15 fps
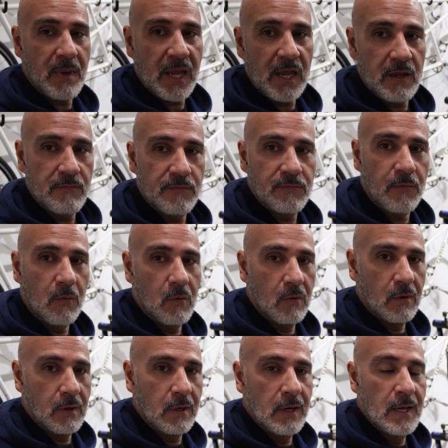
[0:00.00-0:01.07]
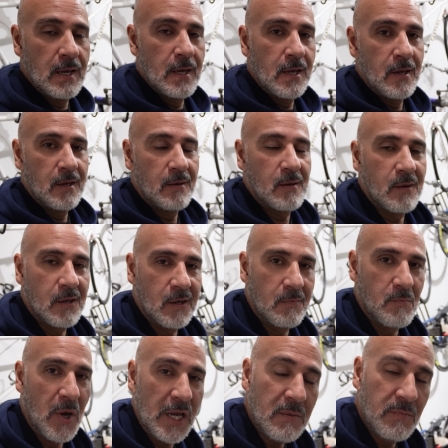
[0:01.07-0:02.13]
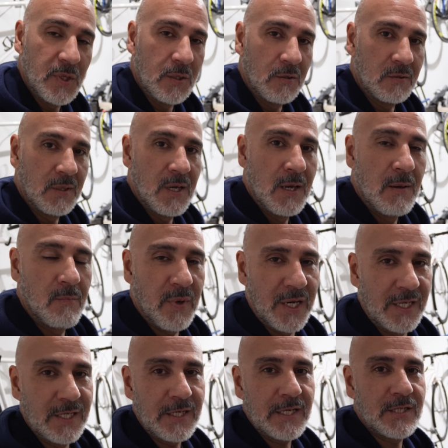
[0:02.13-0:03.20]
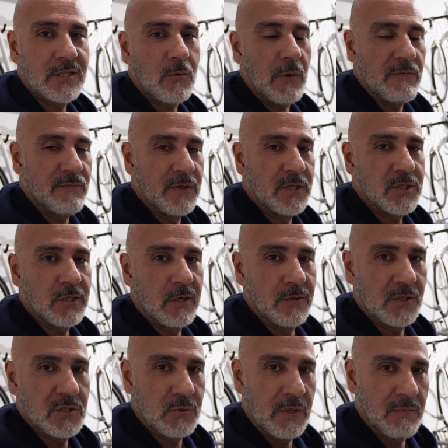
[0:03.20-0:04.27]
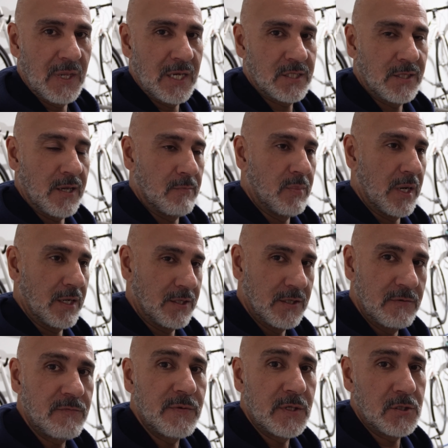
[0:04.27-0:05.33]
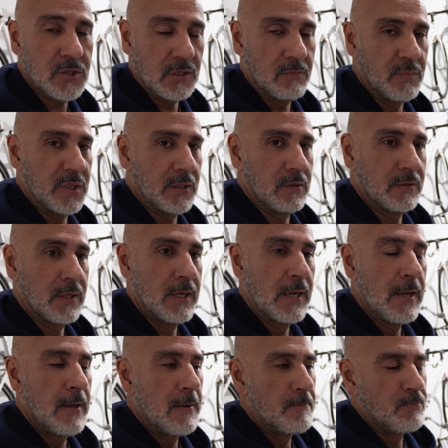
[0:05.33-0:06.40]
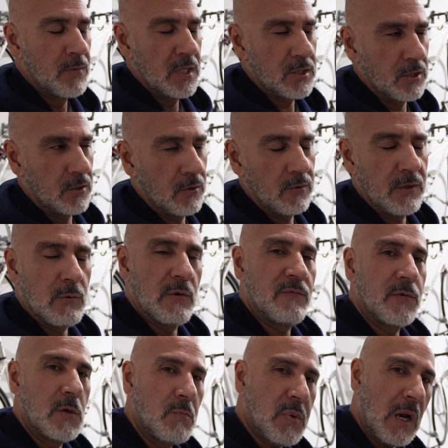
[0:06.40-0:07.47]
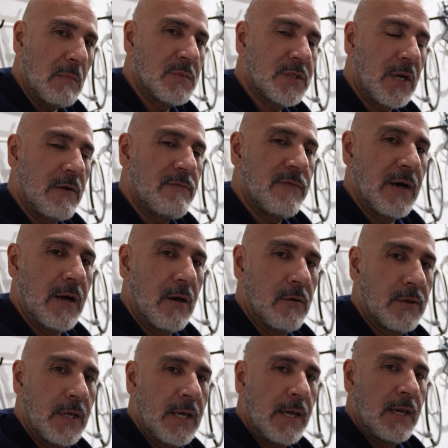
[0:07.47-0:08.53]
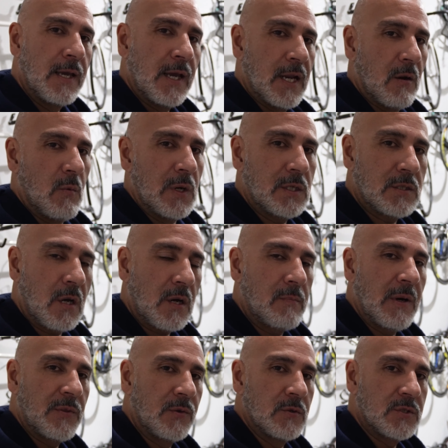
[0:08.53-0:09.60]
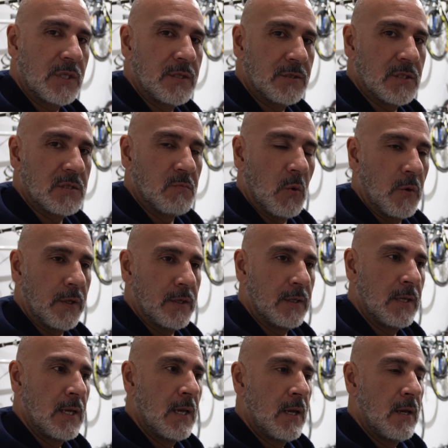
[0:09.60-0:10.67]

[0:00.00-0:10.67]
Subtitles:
A4 bike build, but I didn't get to quite finish it on the stream last night, but I did finish the build. So there were a few problems that I found, and I want to talk about those things this morning